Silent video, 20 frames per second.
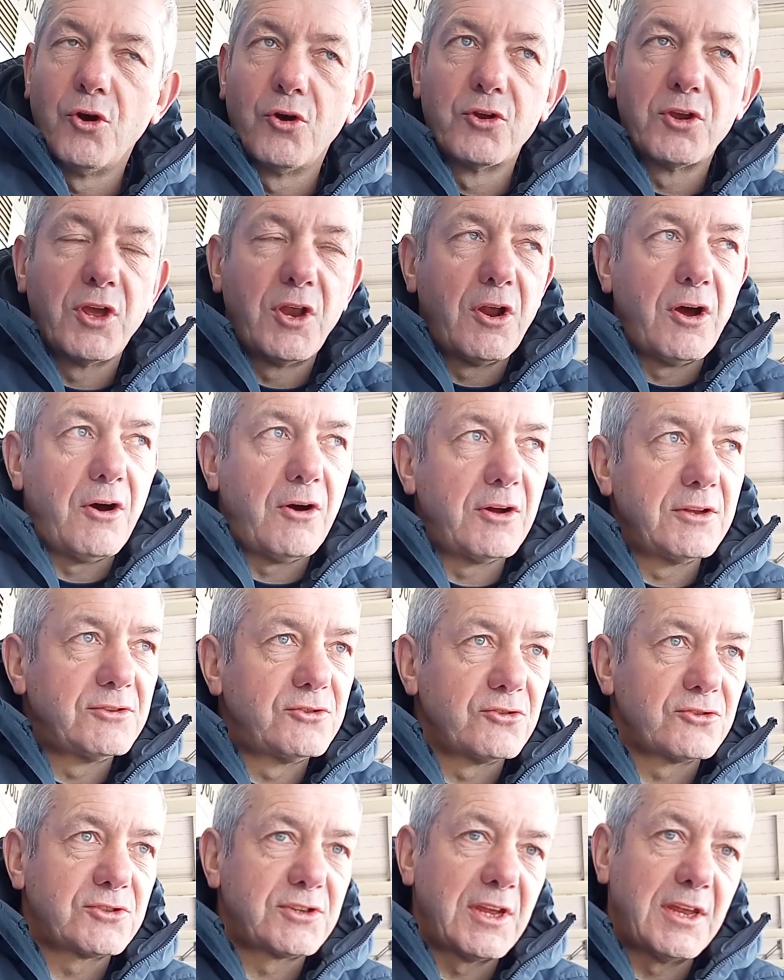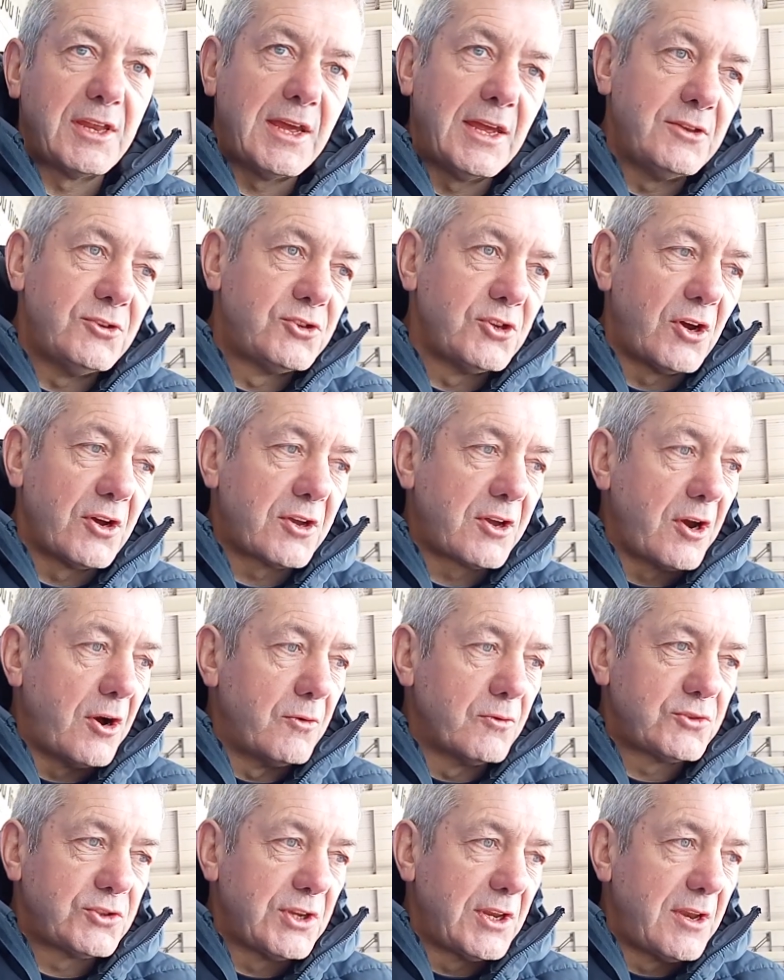young, you know, and just enjoy
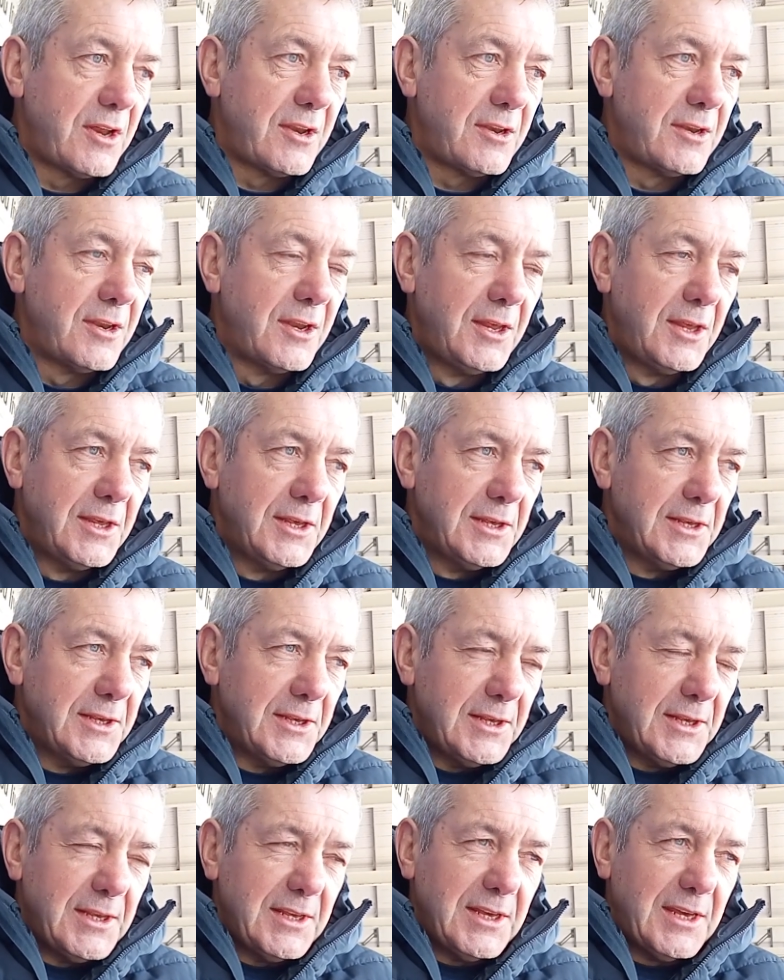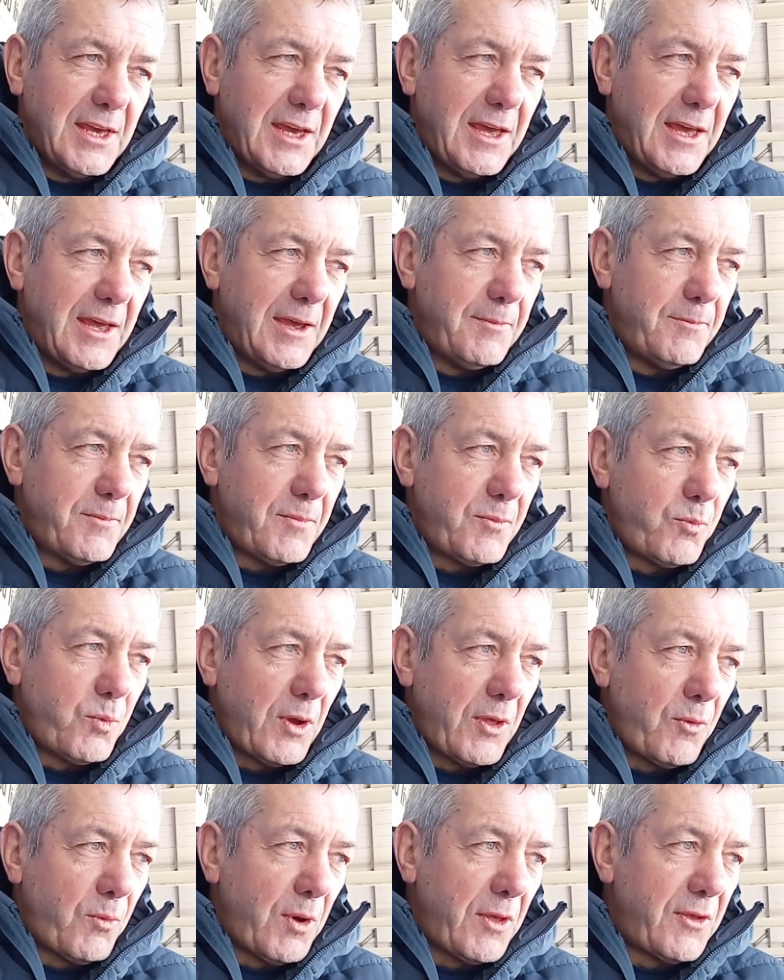coaching. And
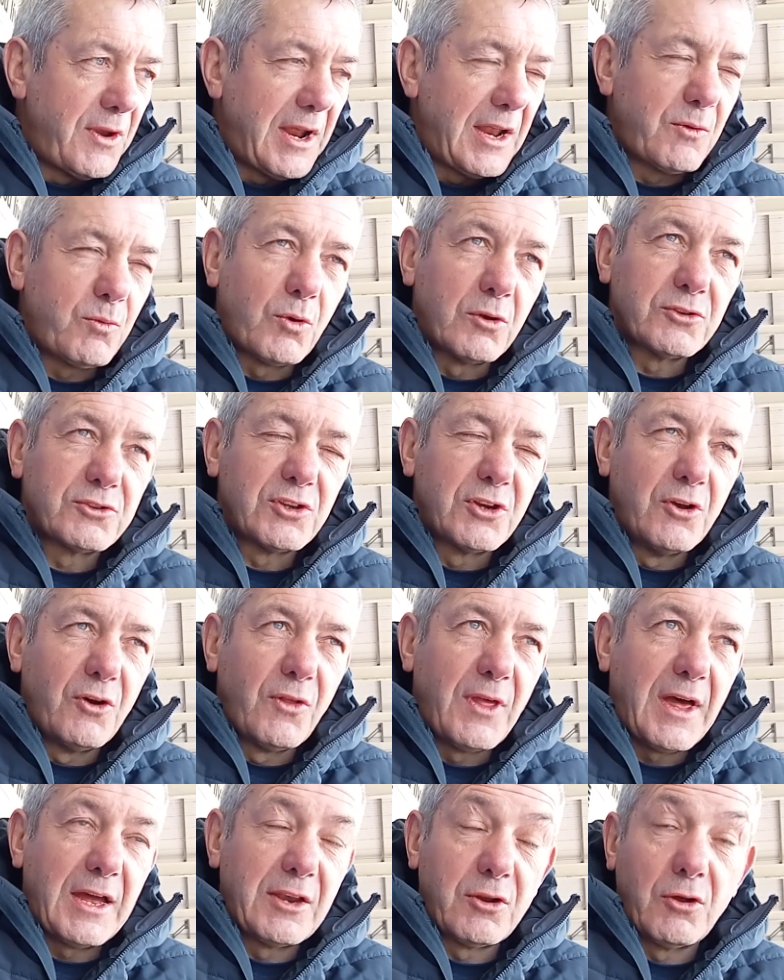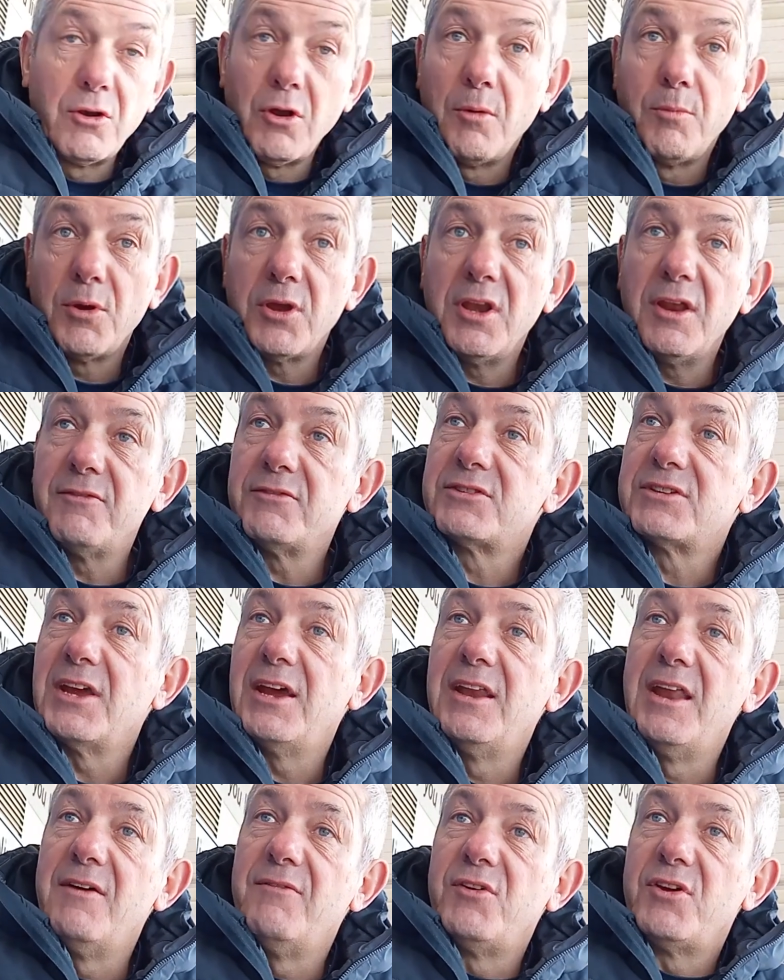whether I'd want to do that, I don't know. But you never
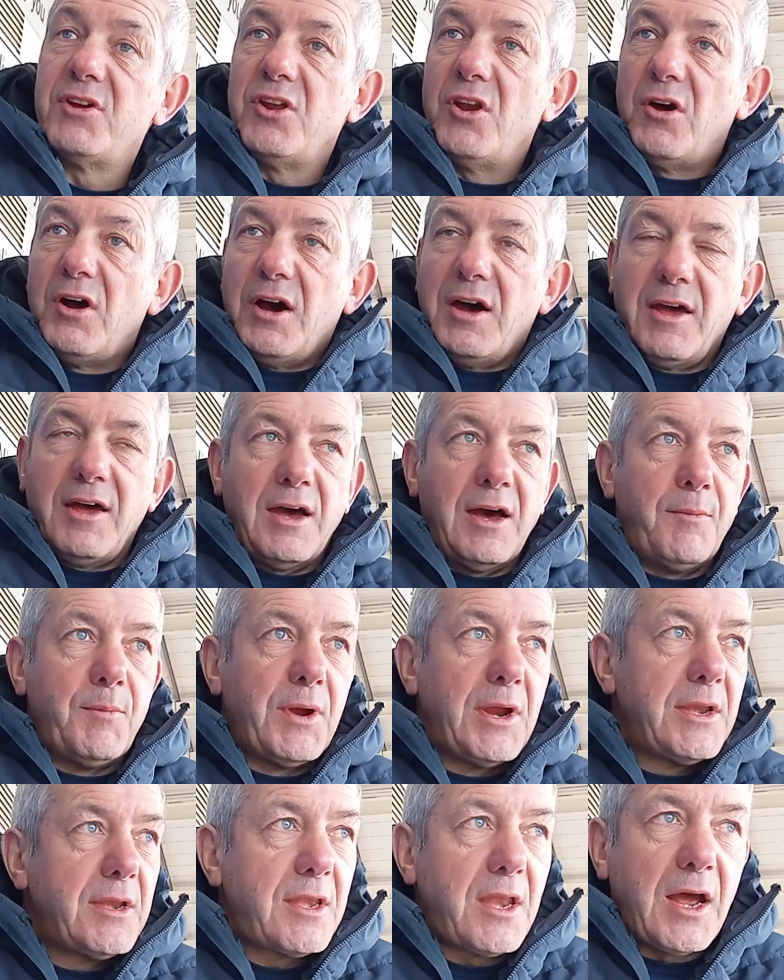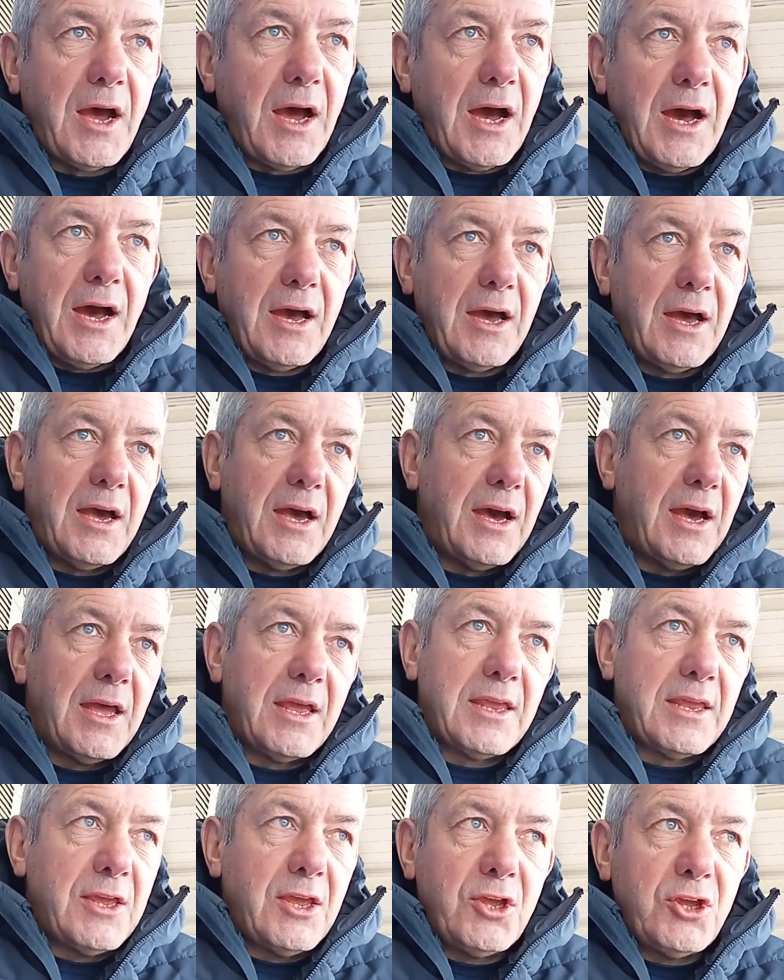say never. You know, I mean.
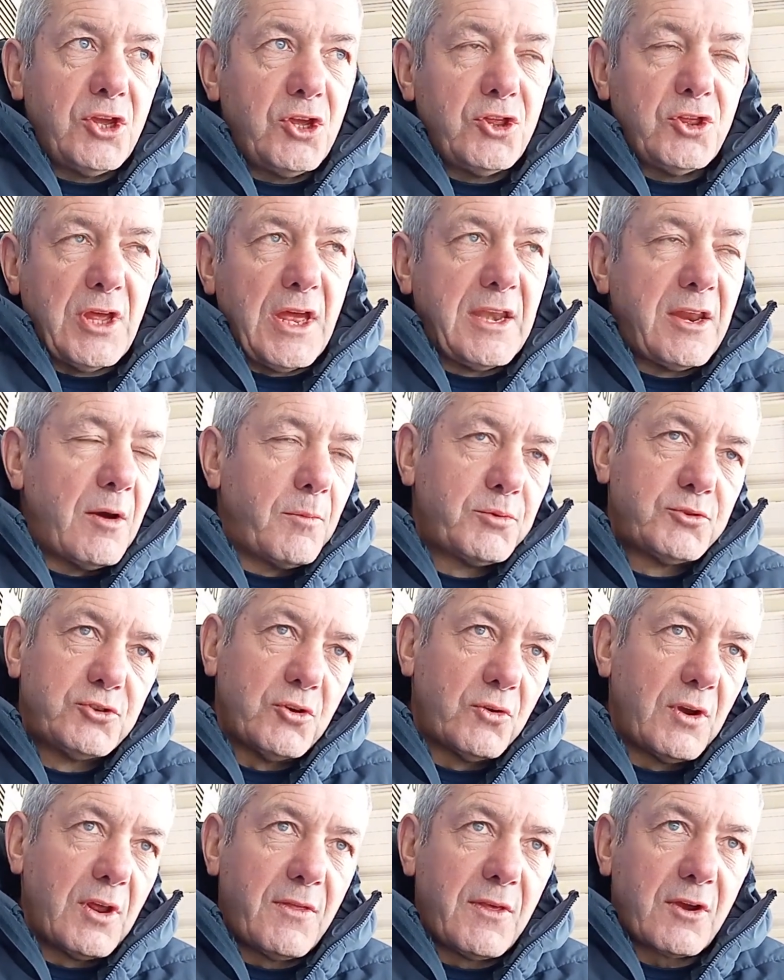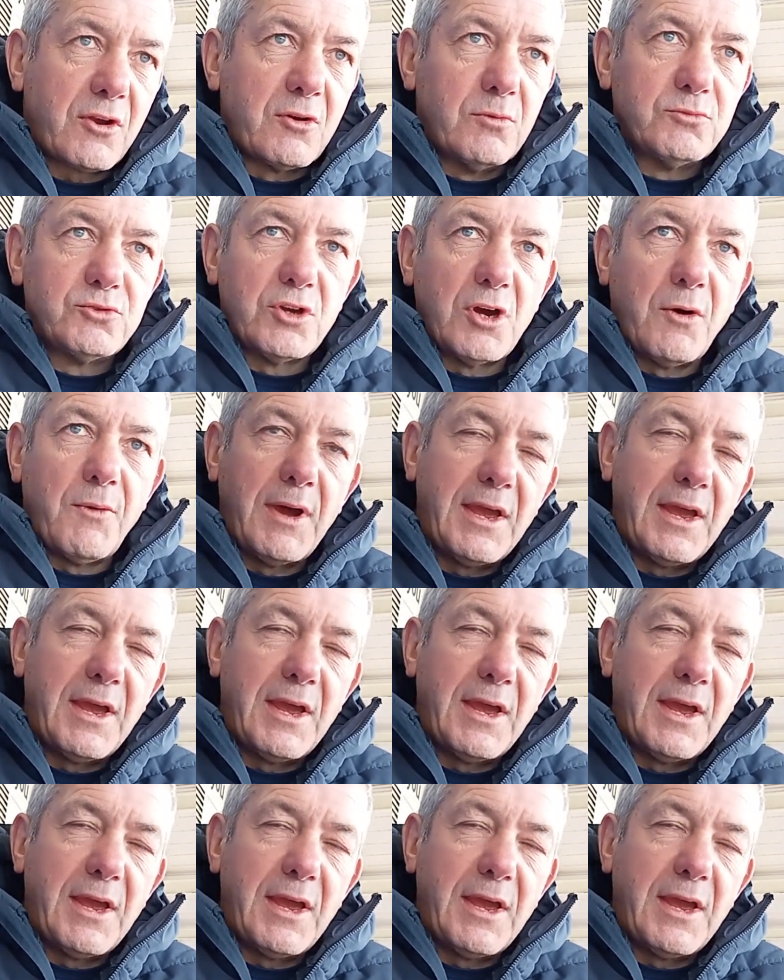Any opportunity that comes your